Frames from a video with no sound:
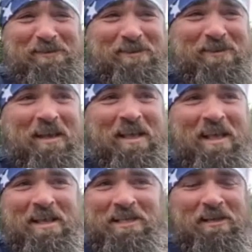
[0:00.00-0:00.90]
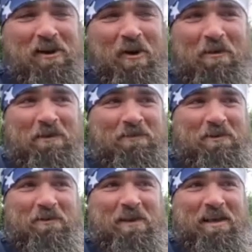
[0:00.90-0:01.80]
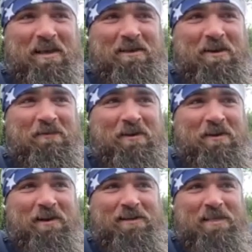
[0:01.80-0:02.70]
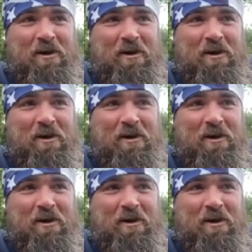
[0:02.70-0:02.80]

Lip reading: So she called me real quick out of nowhere and said,